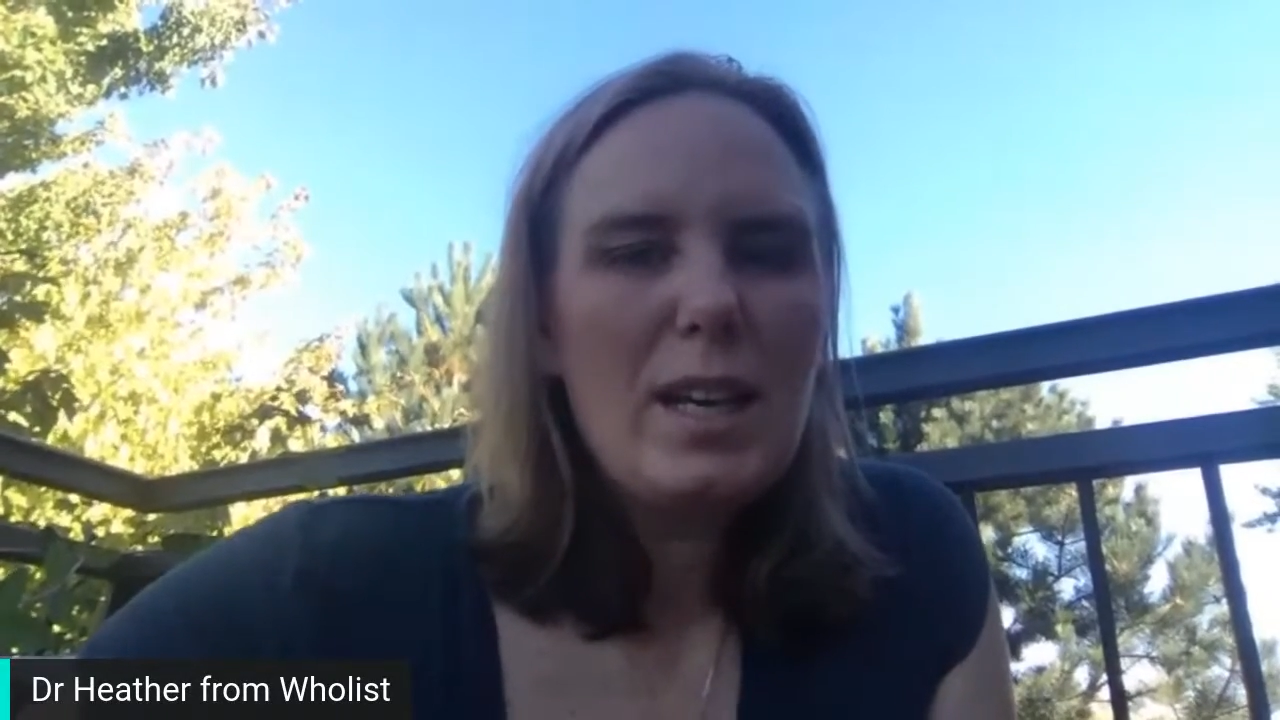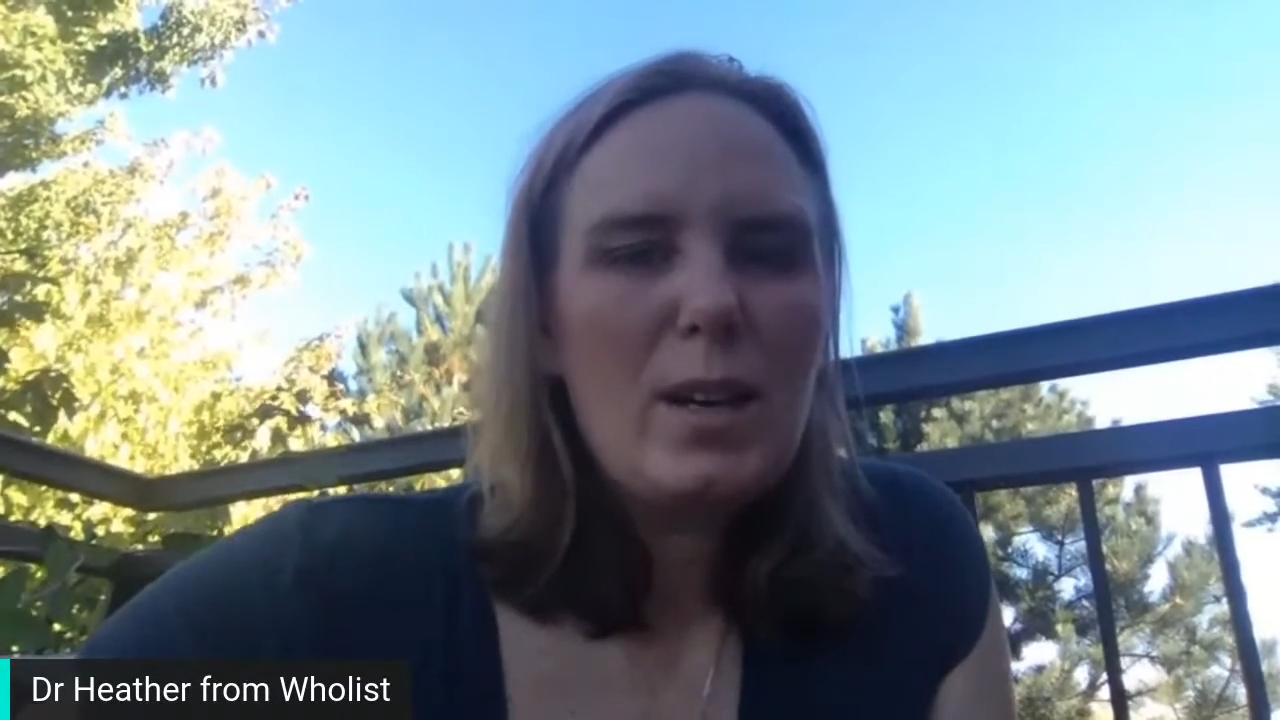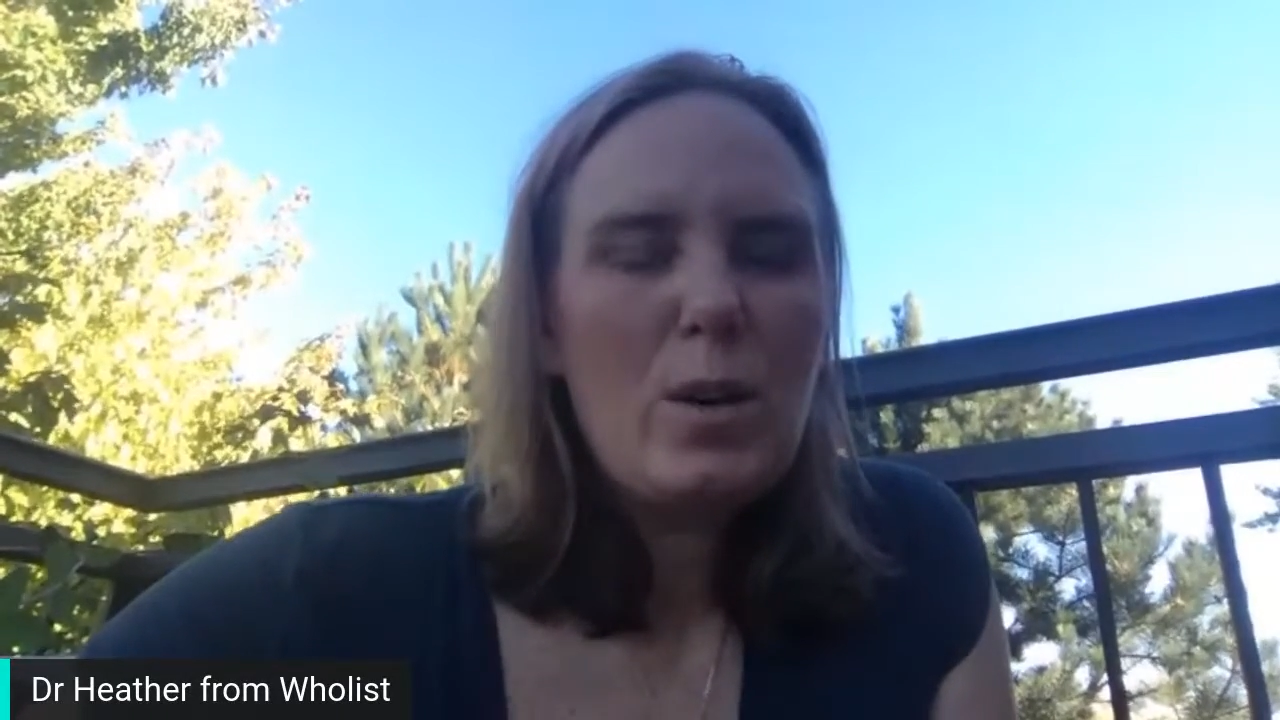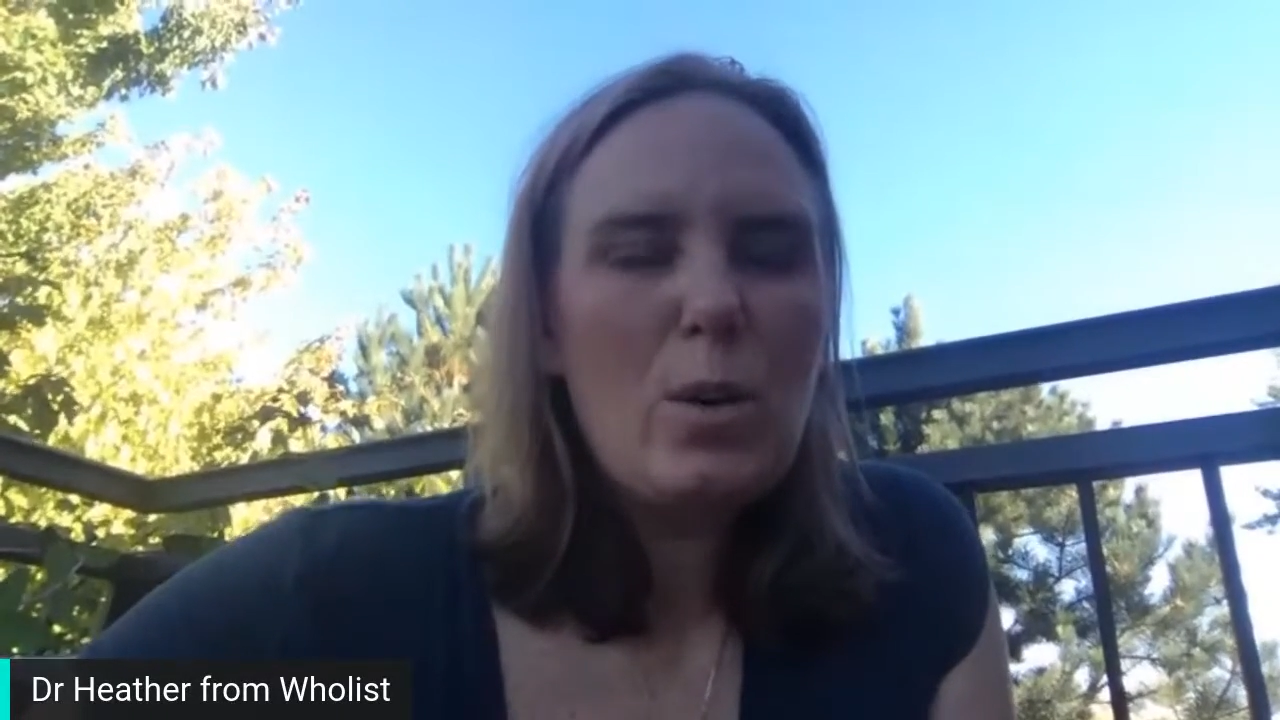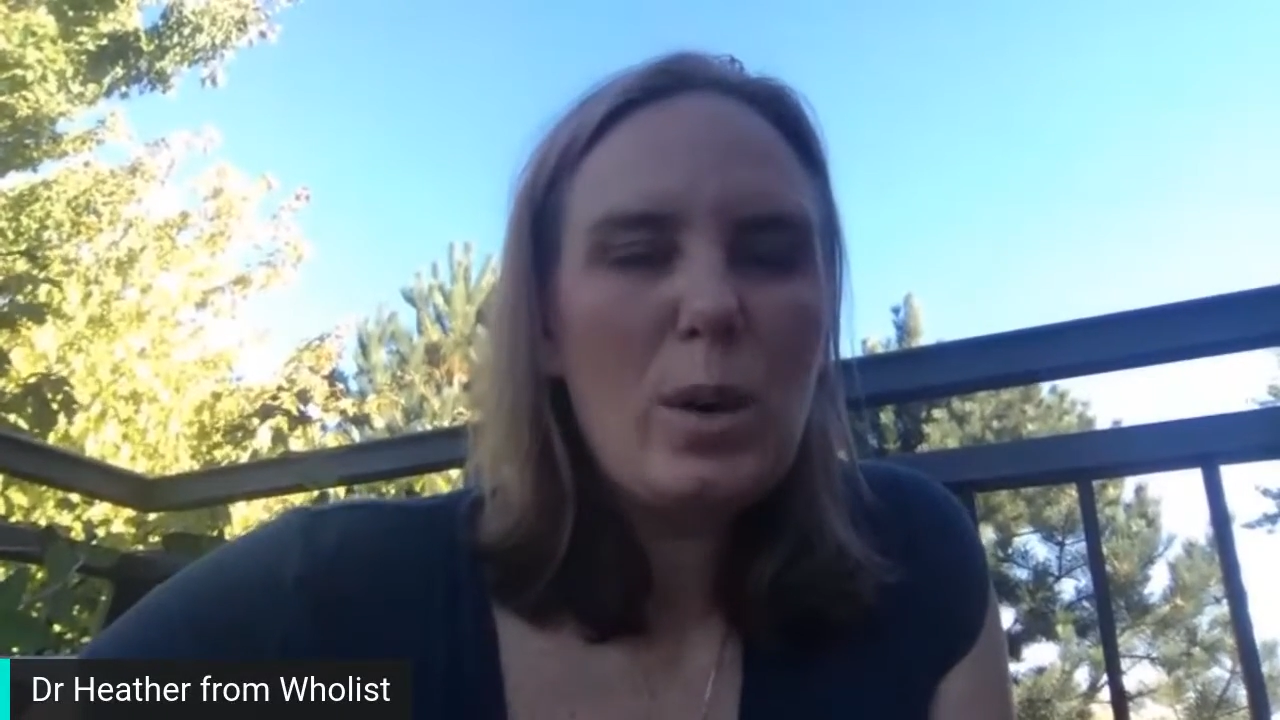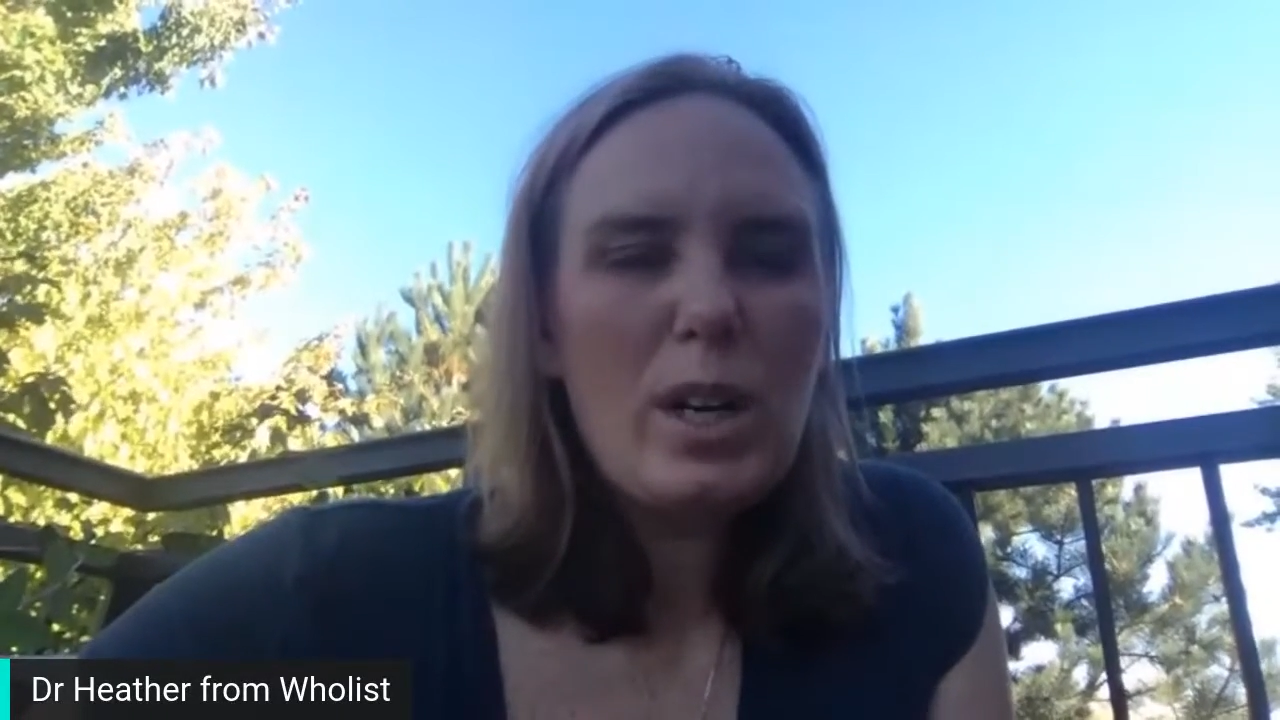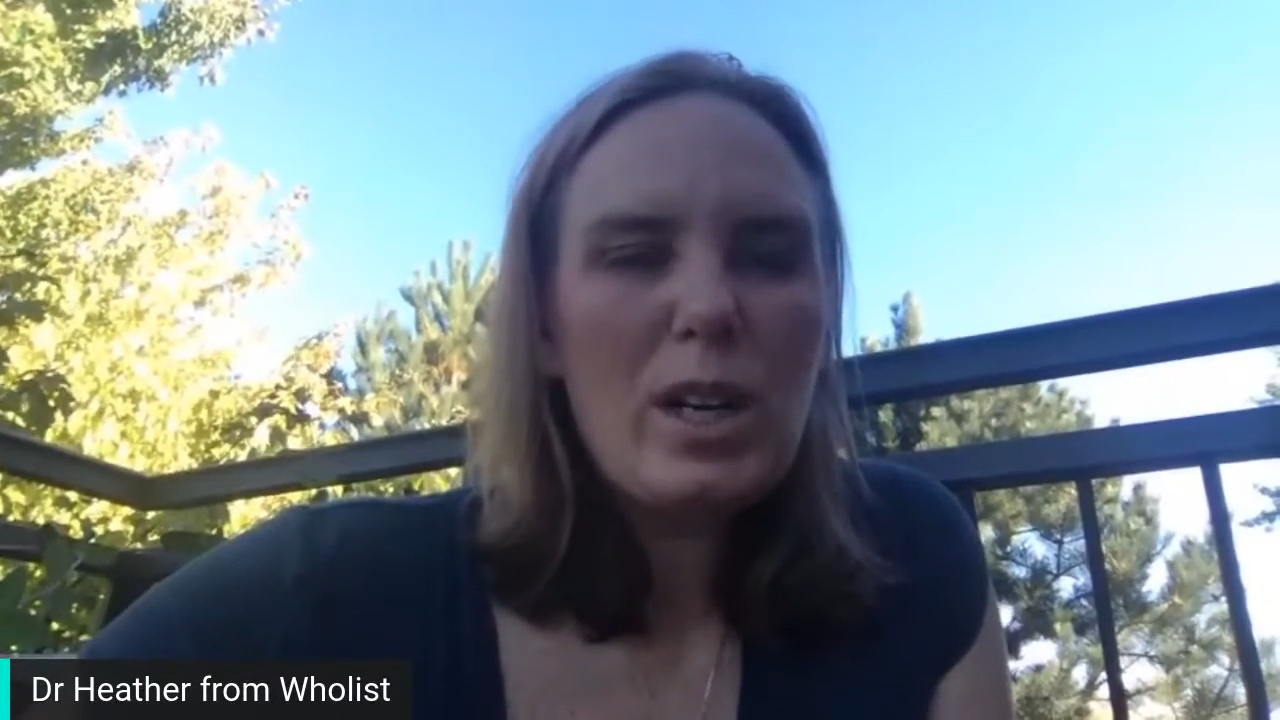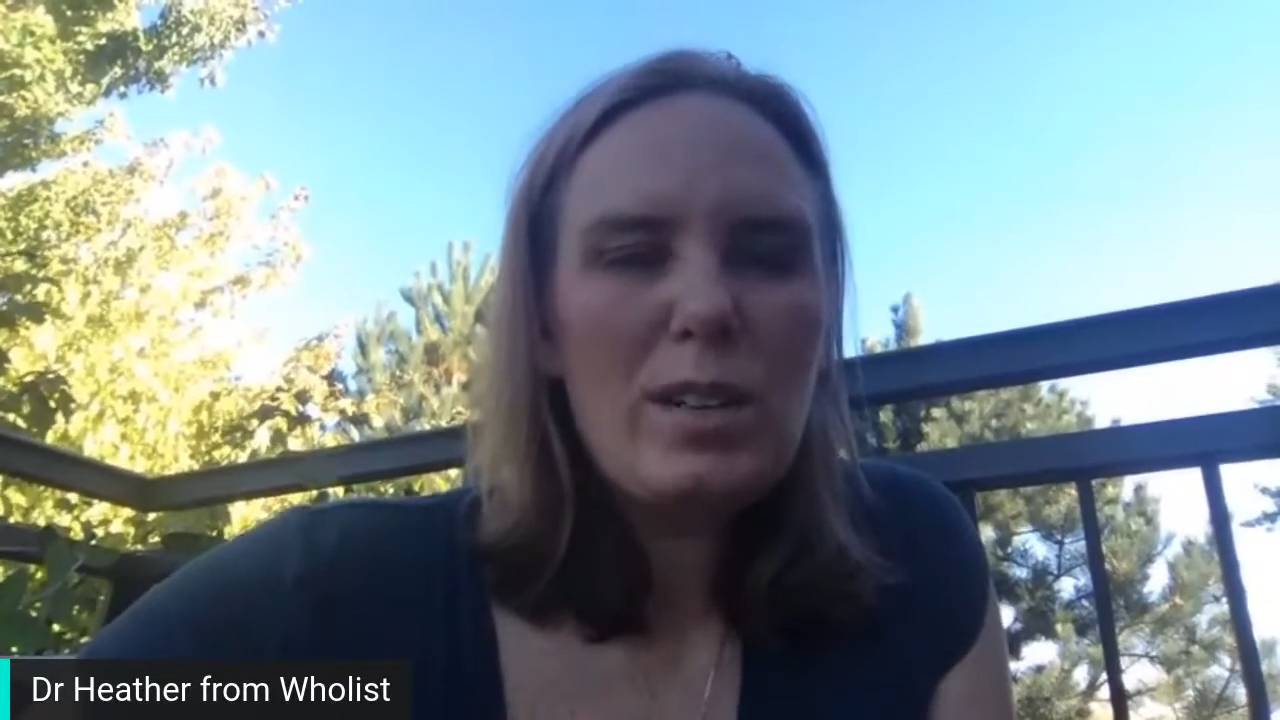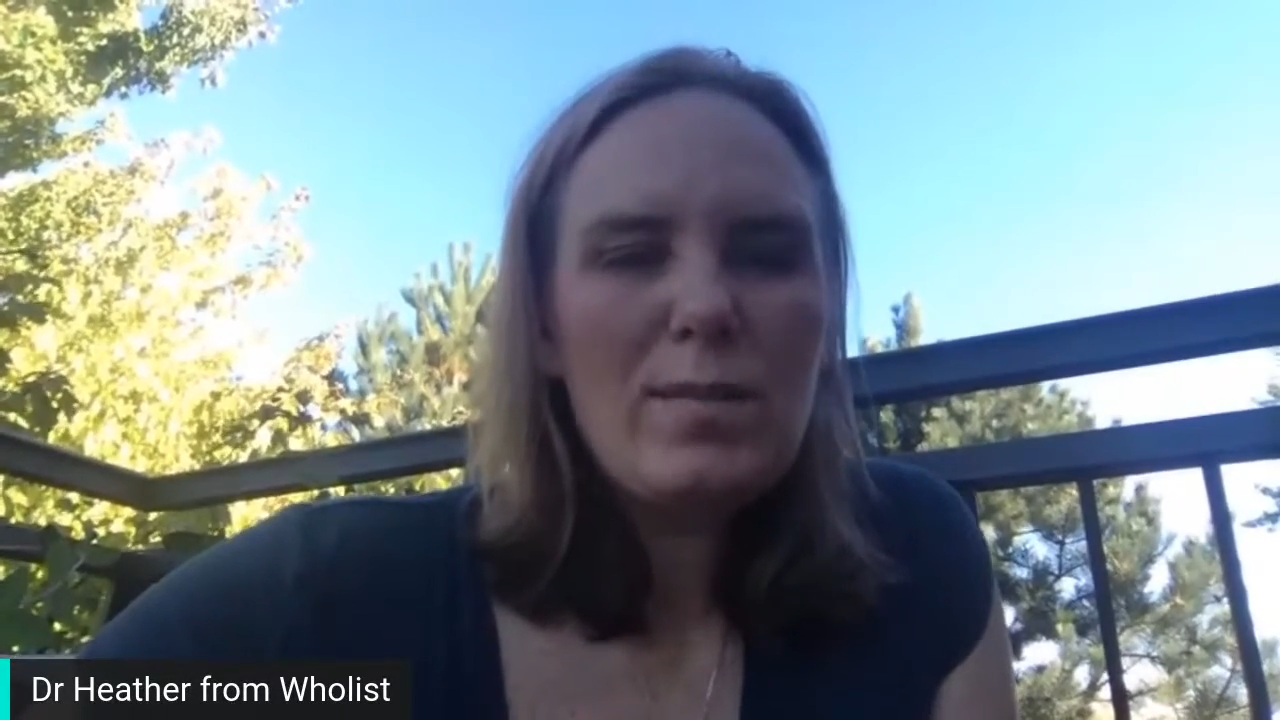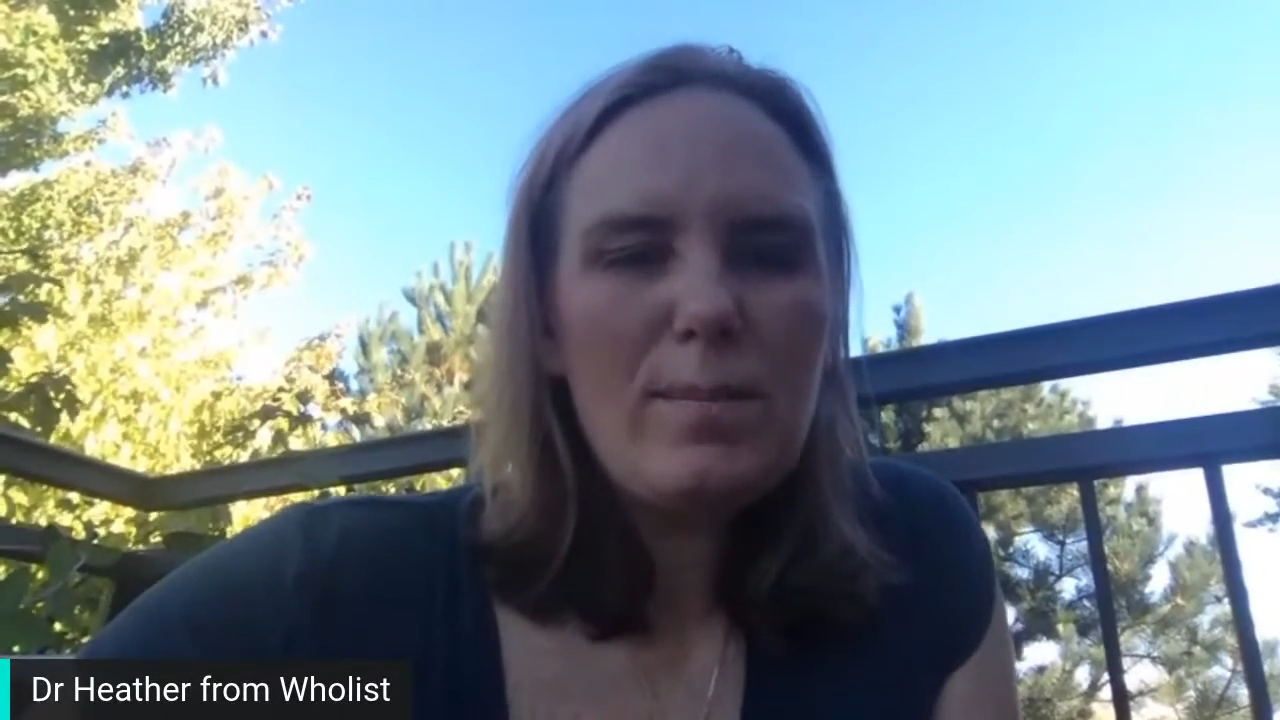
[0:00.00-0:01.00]

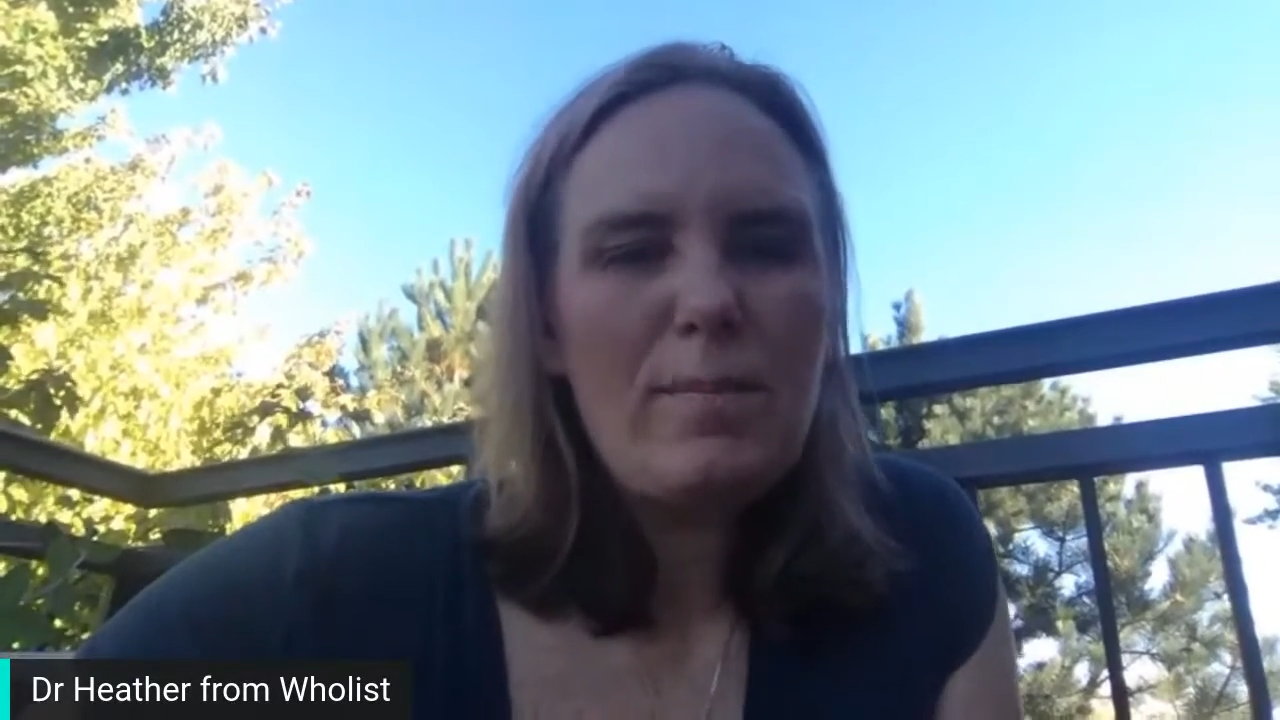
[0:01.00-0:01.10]
Or